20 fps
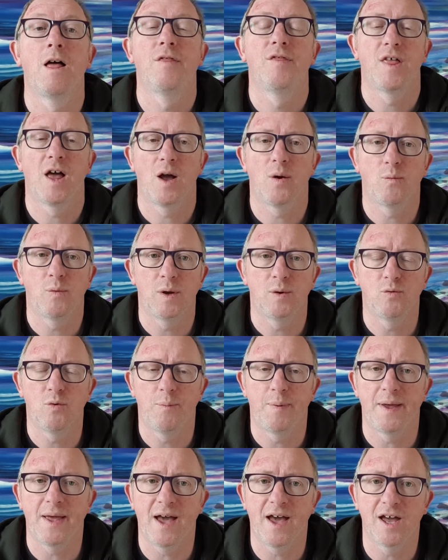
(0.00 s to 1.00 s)
That we will
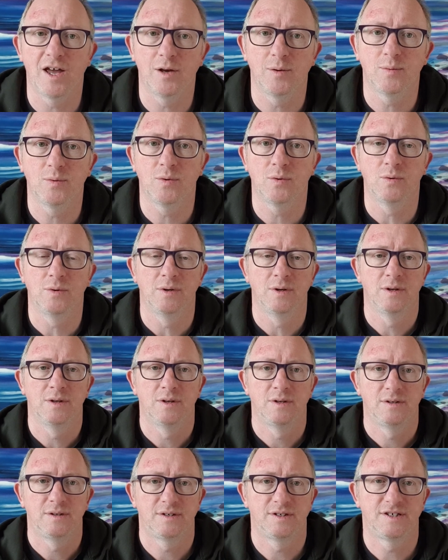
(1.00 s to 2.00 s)
be able
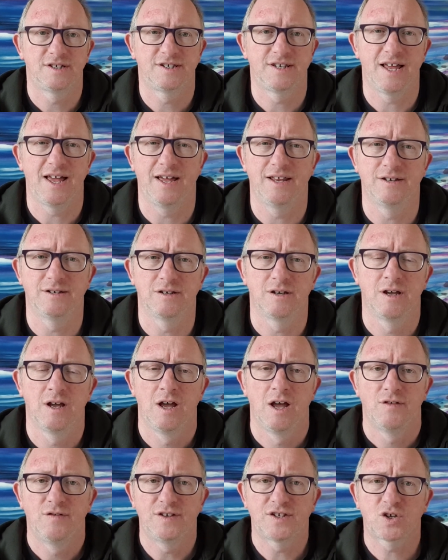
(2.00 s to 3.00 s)
to stand.
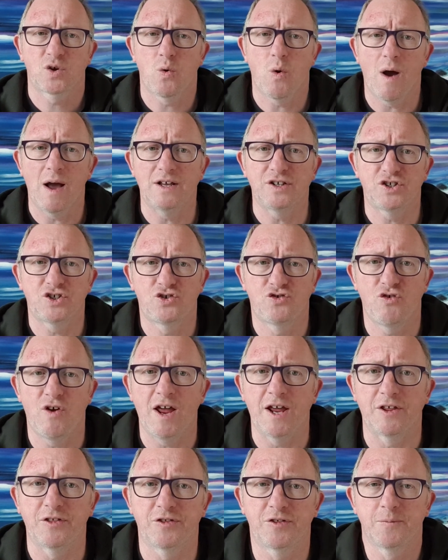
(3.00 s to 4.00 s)
This quiet
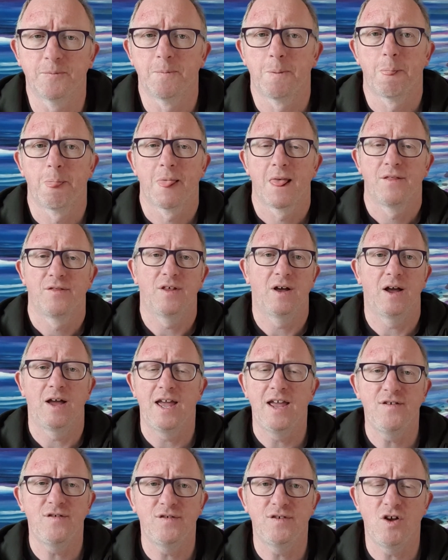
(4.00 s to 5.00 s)
strength that
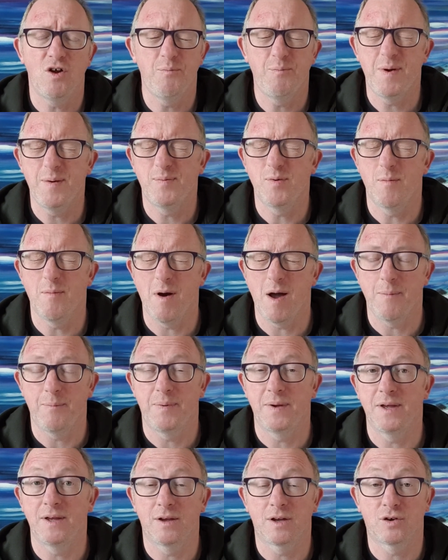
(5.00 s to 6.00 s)
even though people might
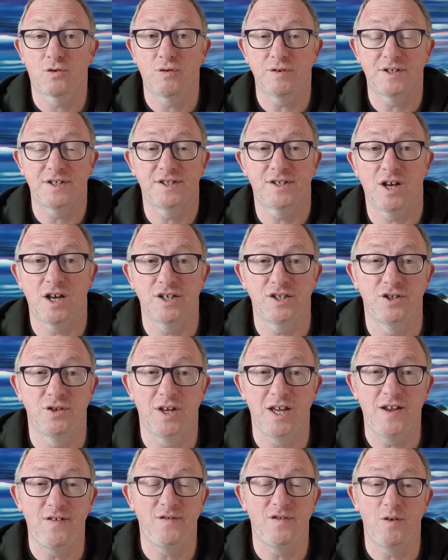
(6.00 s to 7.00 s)
be criticizing you,
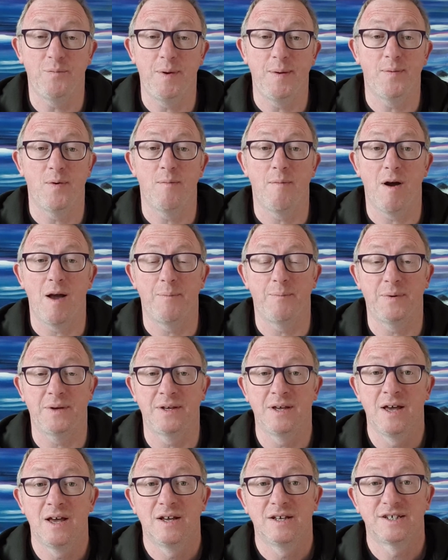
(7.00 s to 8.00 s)
even though people might
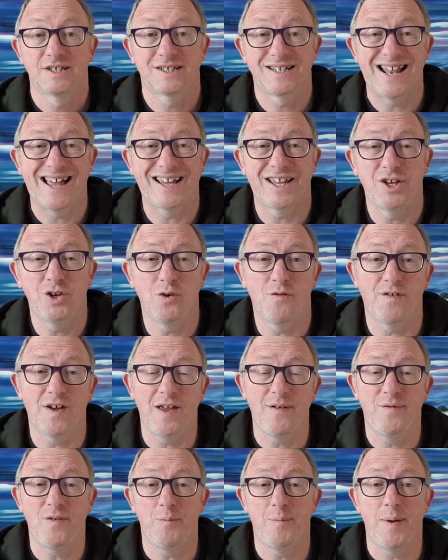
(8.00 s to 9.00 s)
be slagging you off,
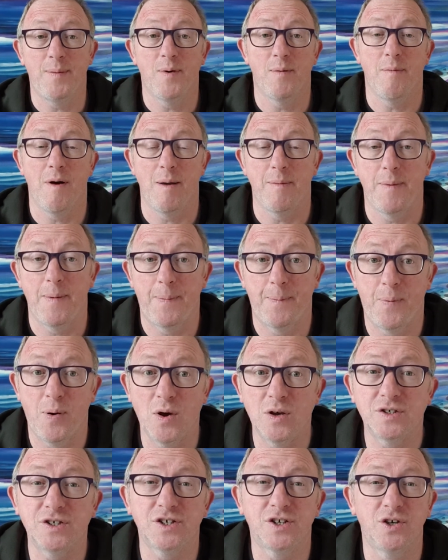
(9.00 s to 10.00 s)
even though people might be
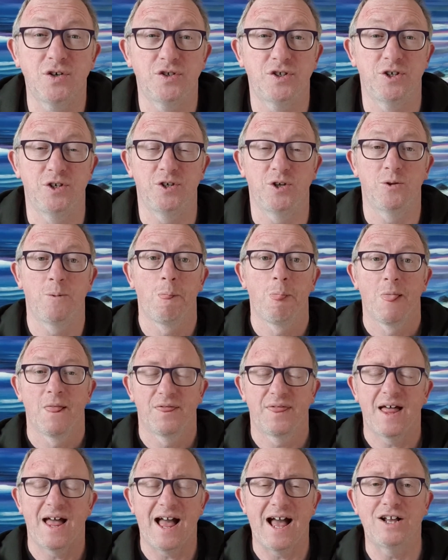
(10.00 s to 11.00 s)
persecuting you,
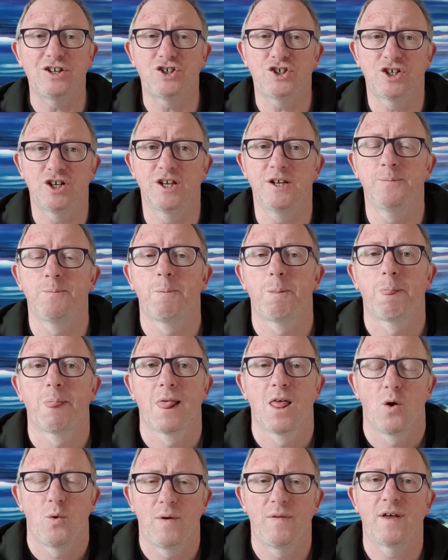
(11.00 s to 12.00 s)
that actually,
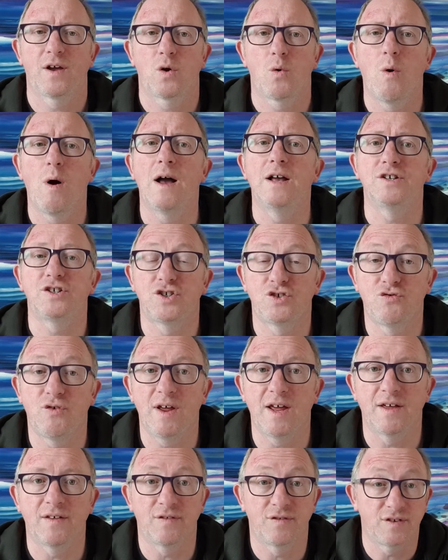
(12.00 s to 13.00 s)
with that quiet
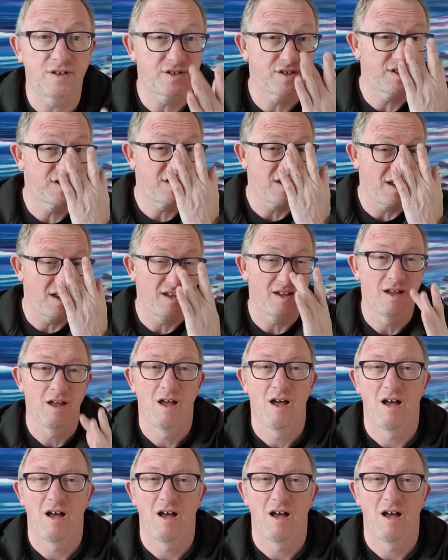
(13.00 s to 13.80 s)
strength, you to say,